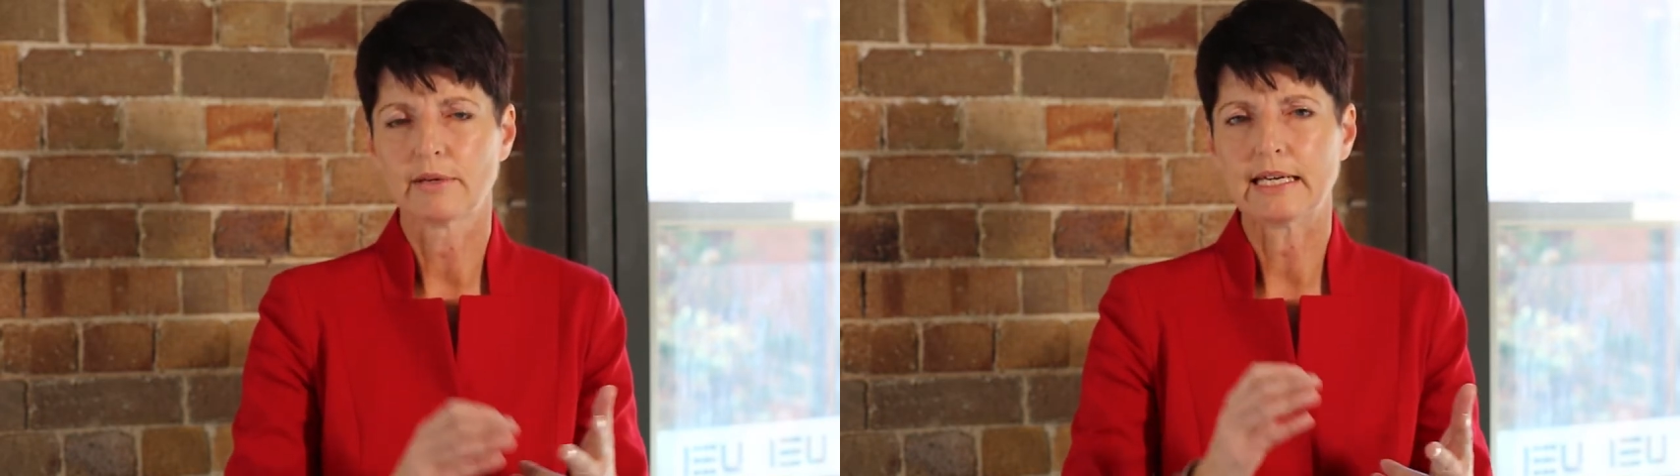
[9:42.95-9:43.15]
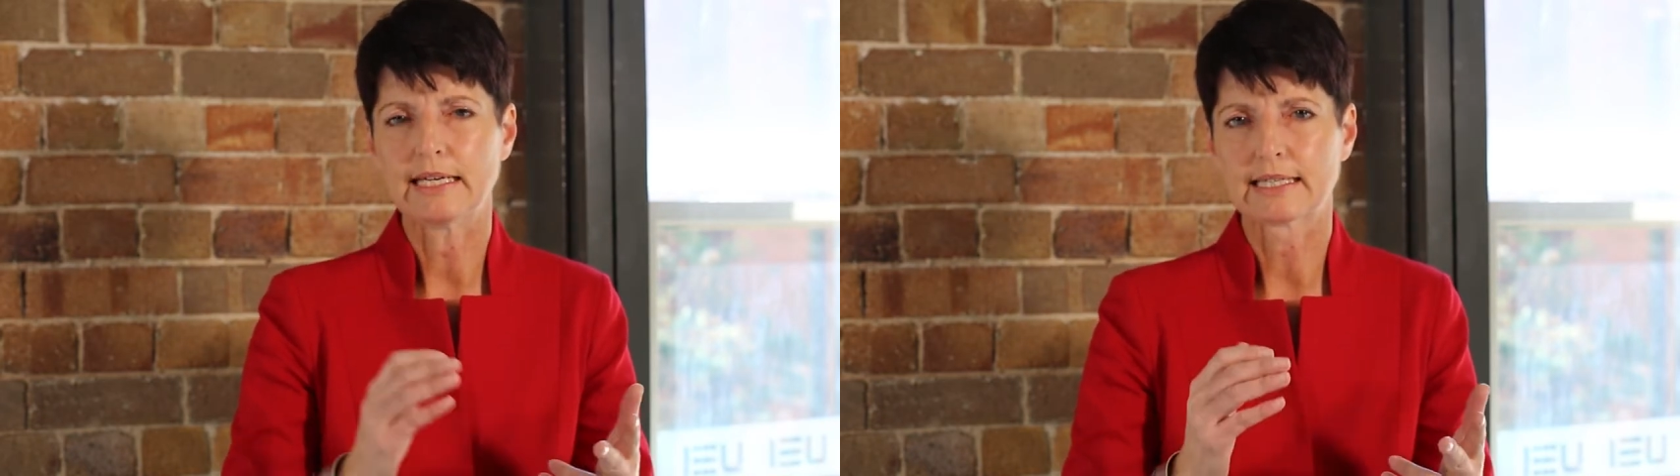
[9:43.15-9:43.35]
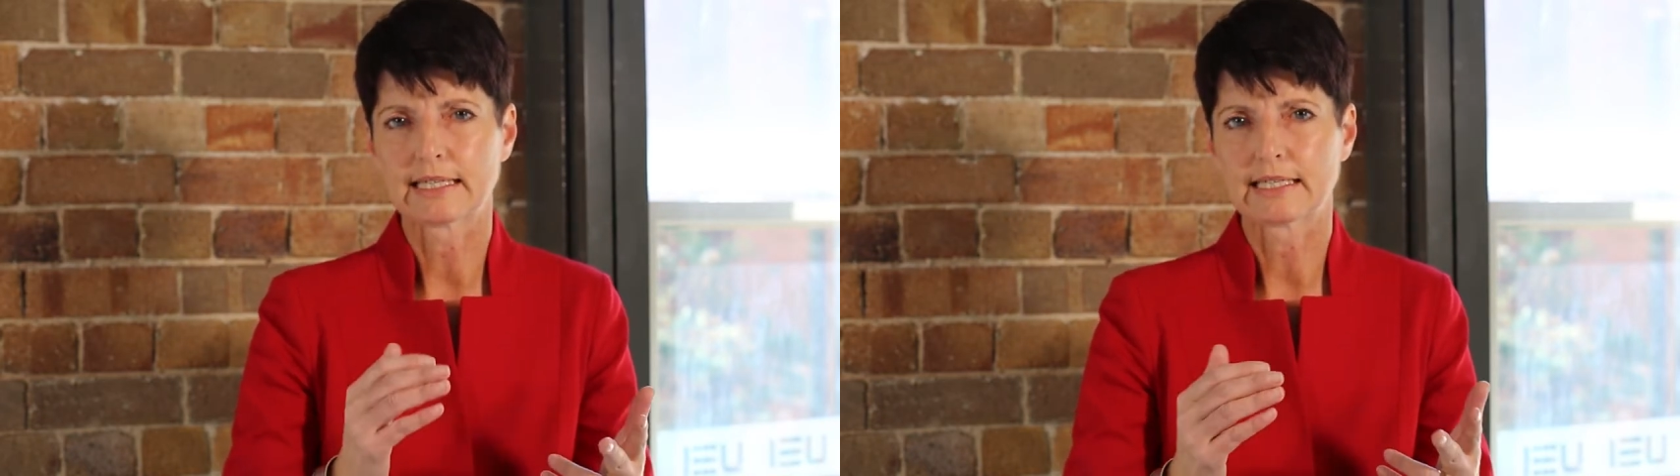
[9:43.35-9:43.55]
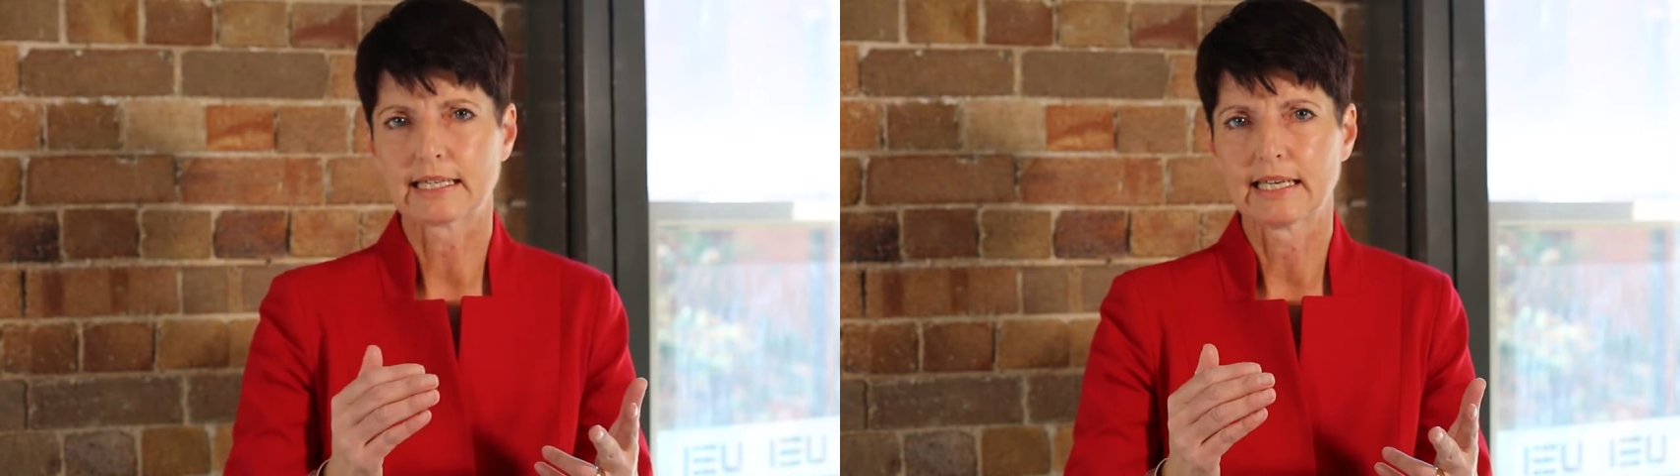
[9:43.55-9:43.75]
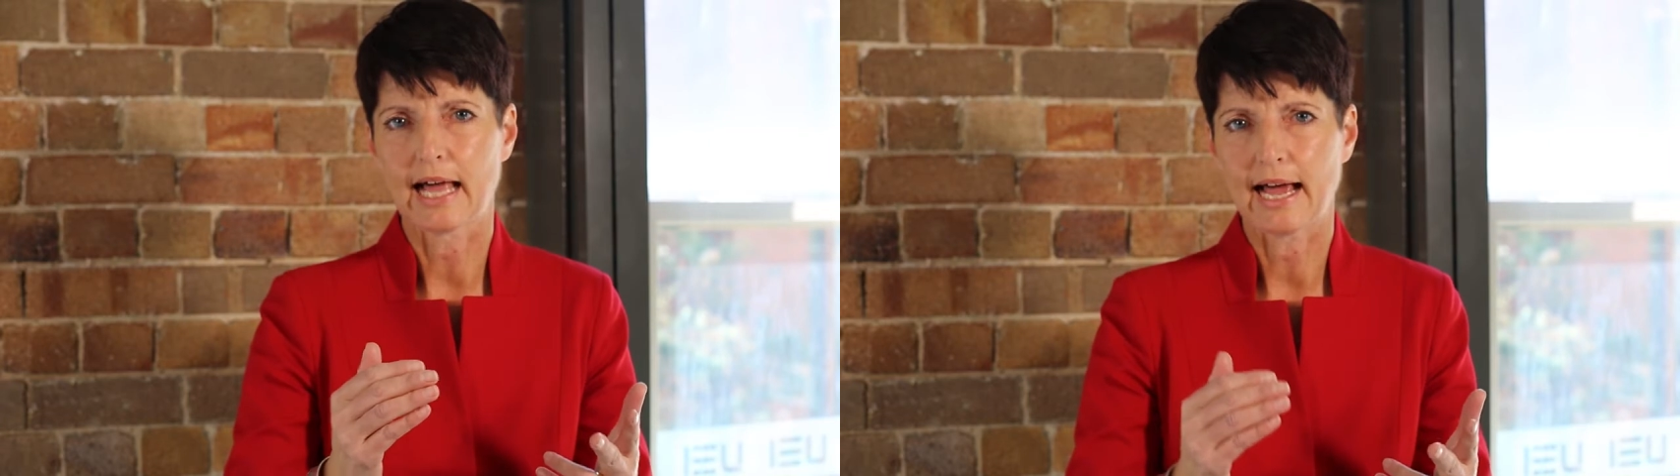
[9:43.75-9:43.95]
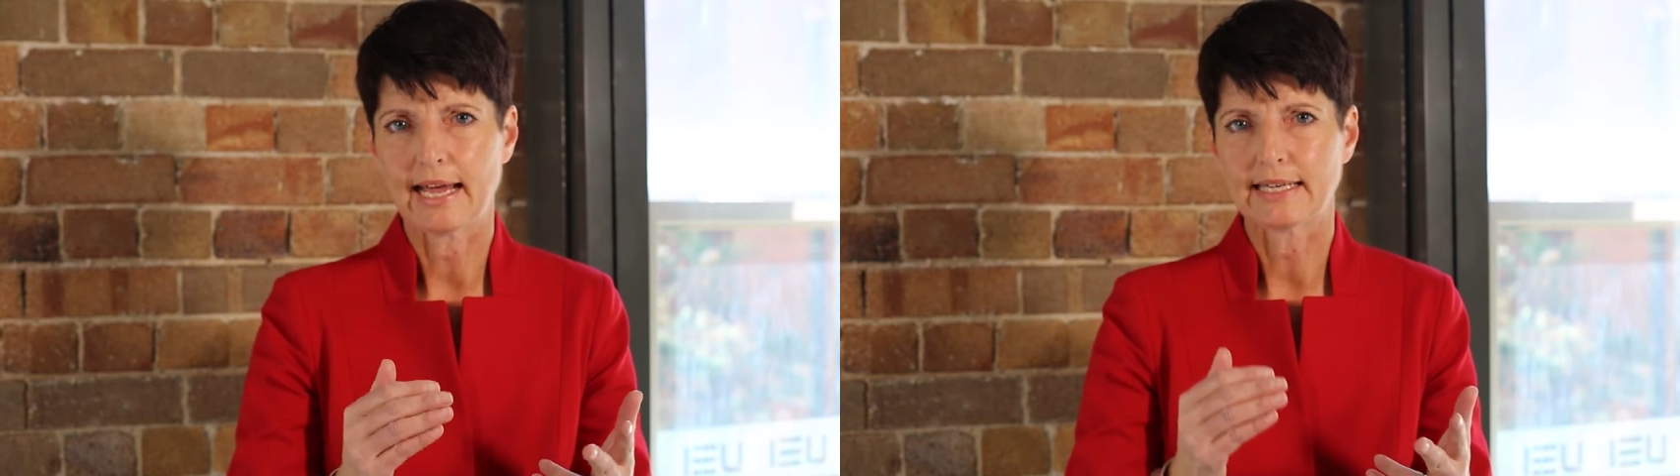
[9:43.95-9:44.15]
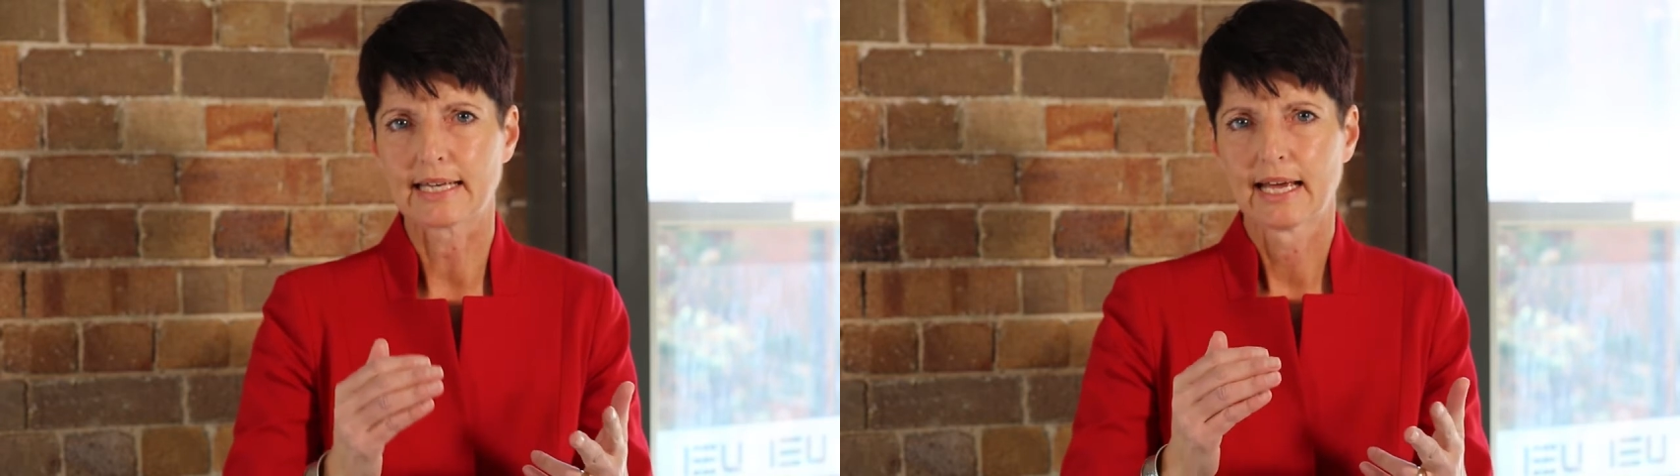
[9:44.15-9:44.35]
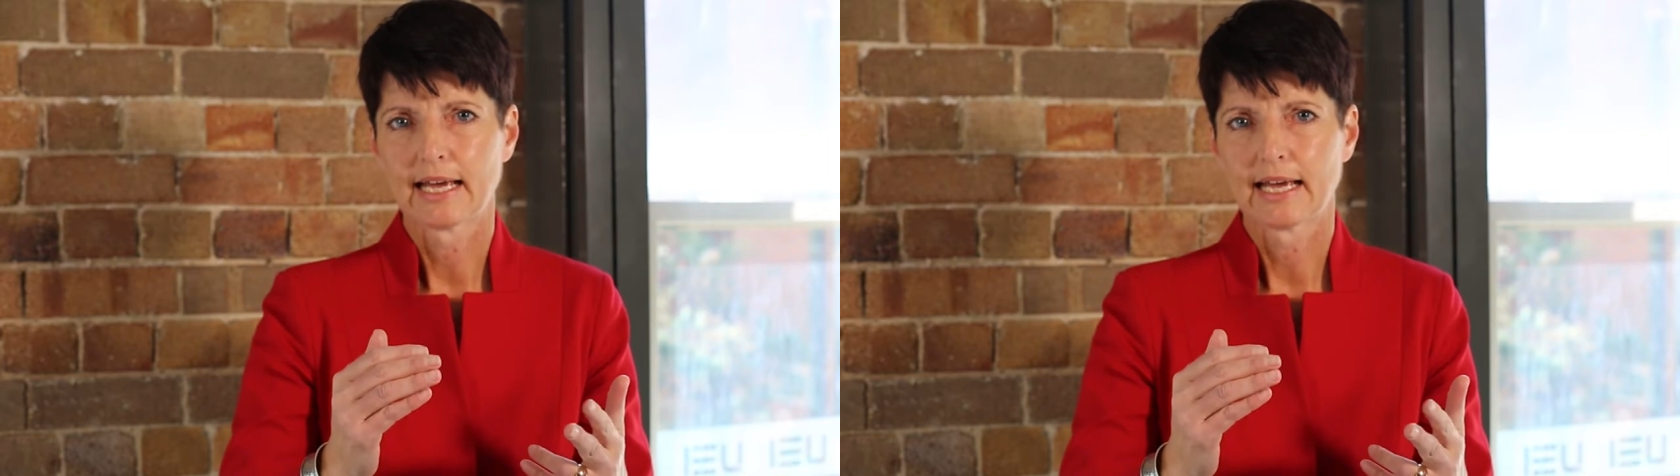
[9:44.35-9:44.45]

me is the delayed